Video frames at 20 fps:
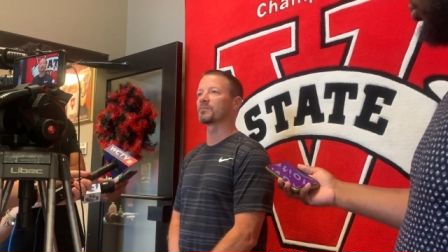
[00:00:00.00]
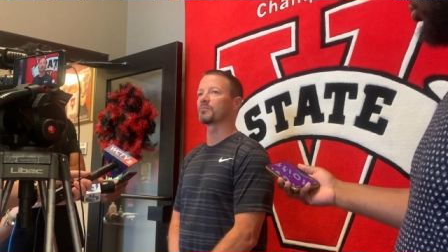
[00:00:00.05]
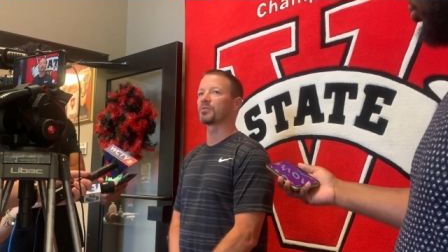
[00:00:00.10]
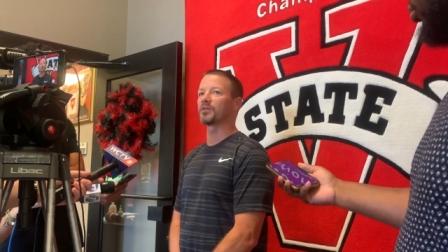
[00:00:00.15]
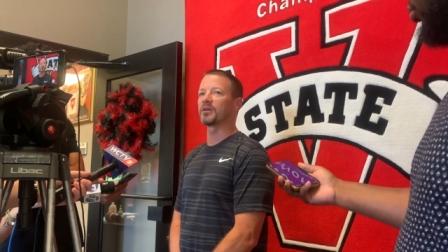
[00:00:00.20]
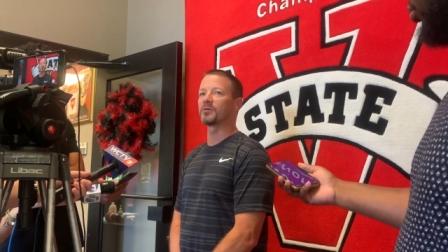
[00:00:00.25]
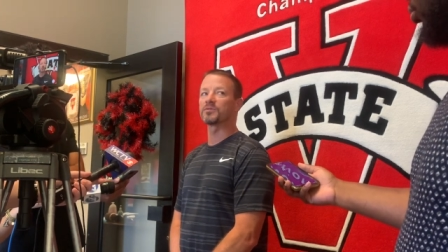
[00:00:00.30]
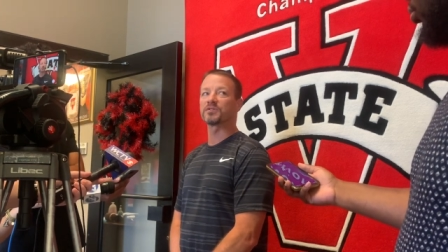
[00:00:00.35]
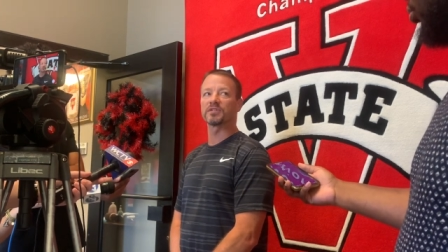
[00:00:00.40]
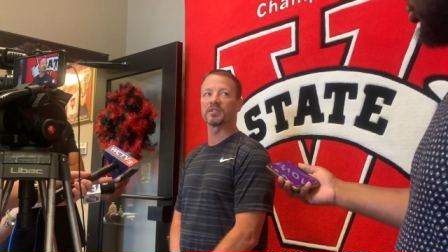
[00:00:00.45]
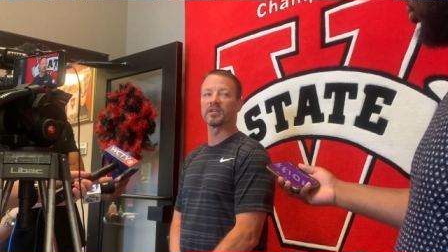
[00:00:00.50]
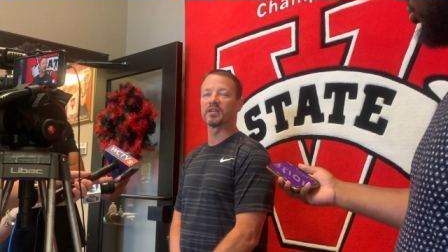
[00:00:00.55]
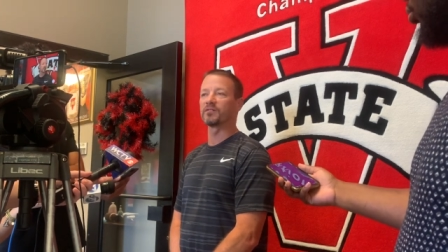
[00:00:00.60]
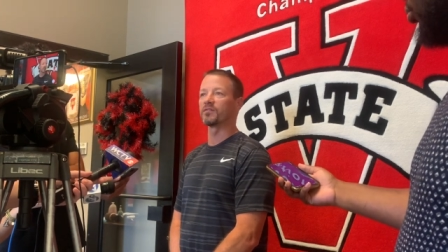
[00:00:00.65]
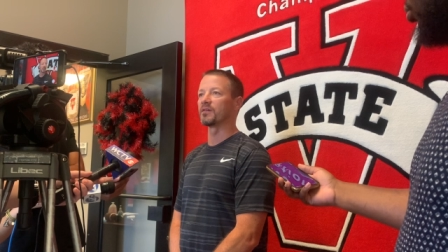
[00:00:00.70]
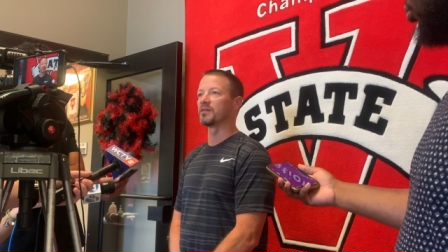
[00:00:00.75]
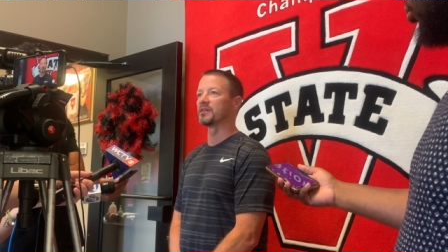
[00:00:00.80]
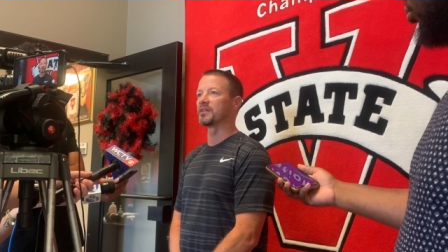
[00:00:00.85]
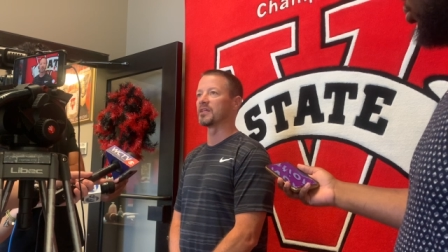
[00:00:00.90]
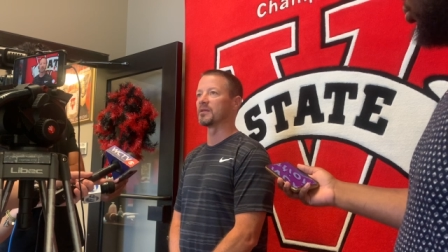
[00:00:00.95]
that play
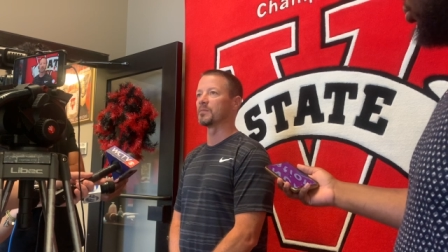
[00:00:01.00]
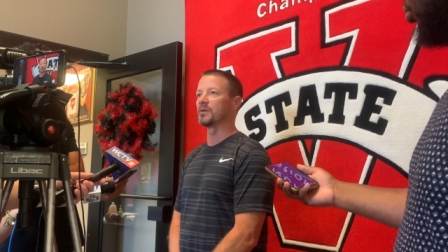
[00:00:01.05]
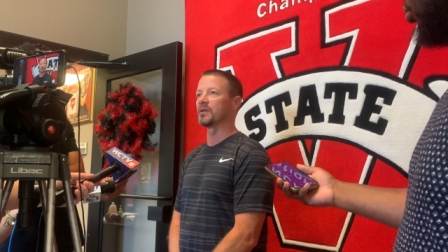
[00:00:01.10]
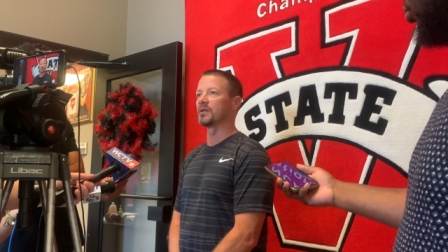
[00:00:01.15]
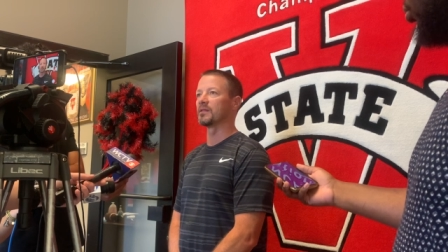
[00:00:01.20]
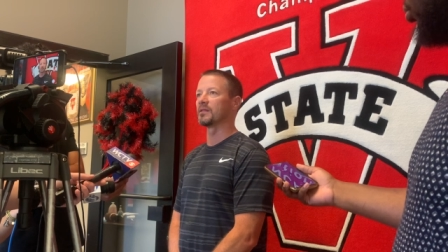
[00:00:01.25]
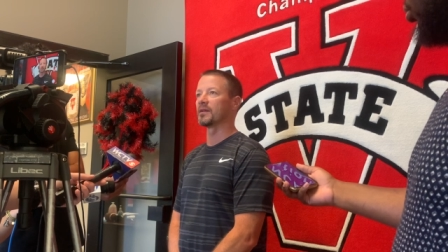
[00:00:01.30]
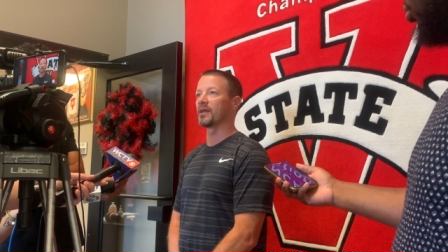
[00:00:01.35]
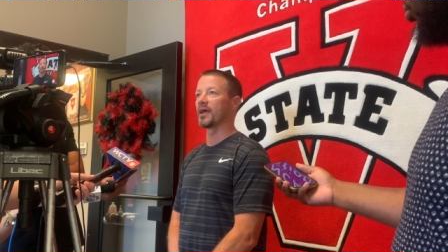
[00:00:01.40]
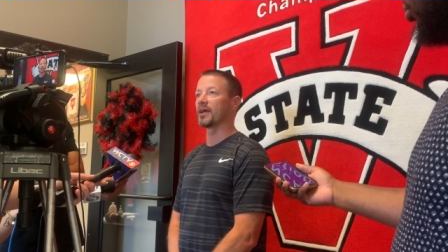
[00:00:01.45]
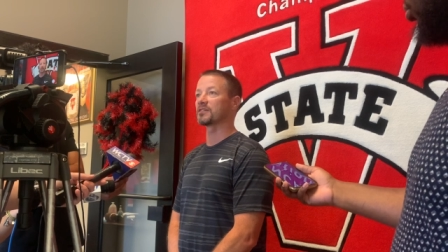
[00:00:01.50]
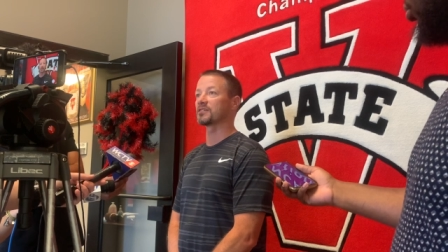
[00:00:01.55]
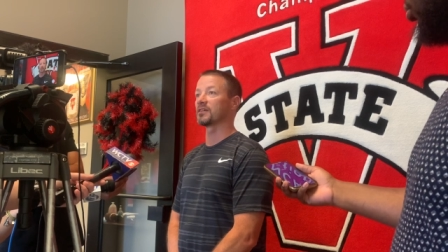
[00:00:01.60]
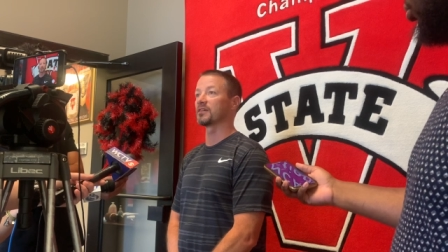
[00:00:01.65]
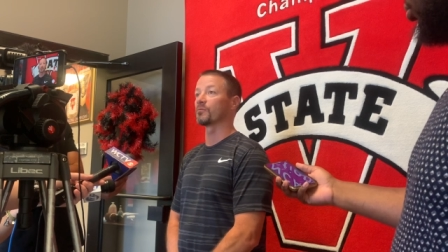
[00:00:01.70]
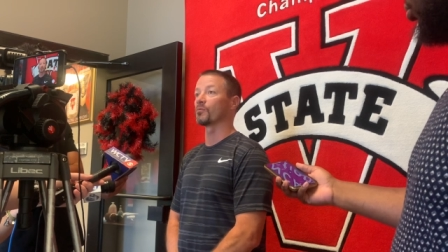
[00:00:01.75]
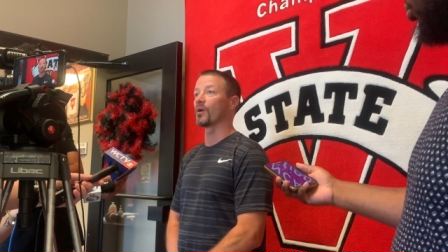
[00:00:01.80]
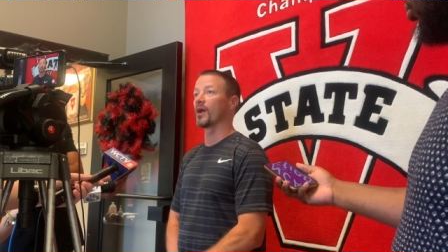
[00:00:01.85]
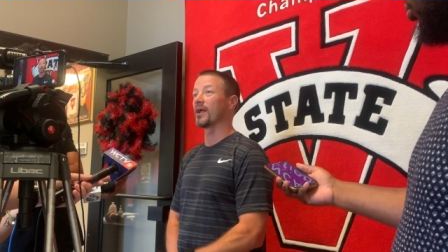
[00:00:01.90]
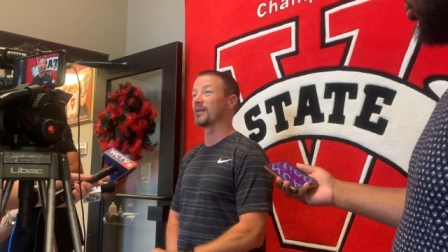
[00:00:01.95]
receiver and DB that
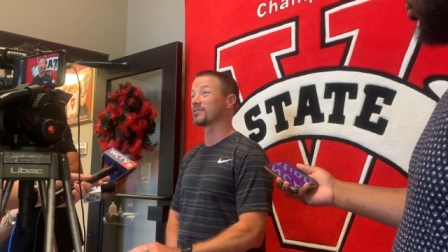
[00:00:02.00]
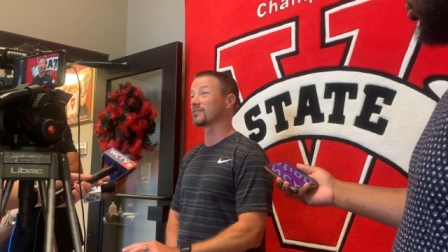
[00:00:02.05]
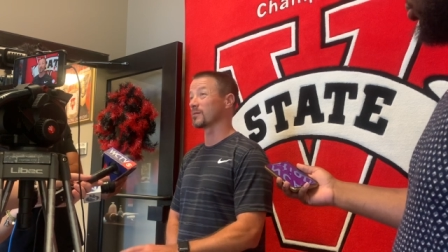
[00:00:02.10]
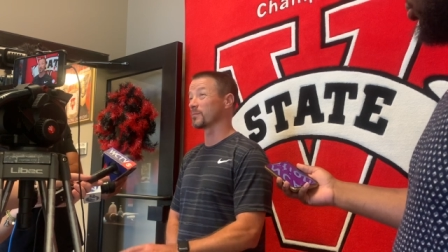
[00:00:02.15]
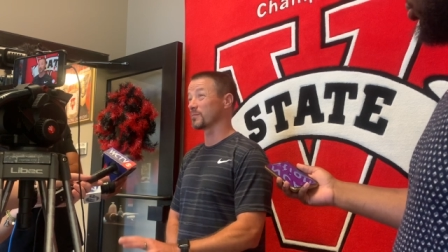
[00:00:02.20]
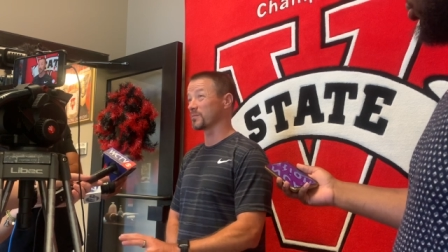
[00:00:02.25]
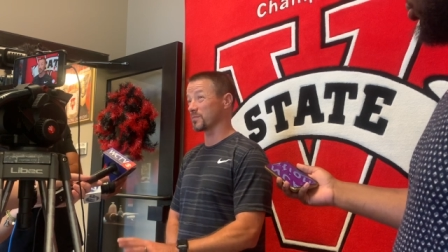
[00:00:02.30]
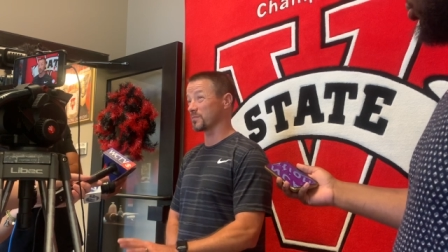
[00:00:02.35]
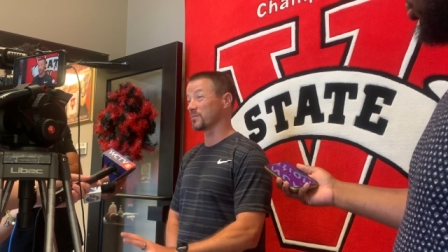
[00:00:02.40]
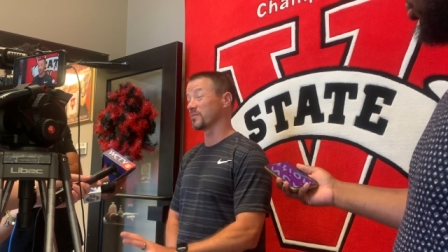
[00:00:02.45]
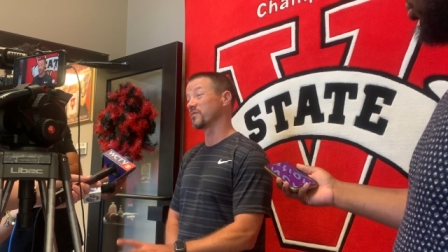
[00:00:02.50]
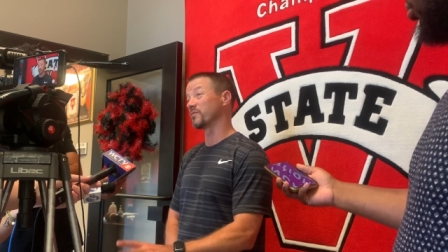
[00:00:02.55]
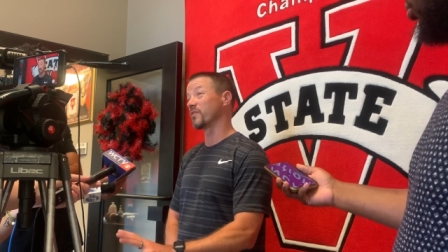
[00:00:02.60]
actually ran some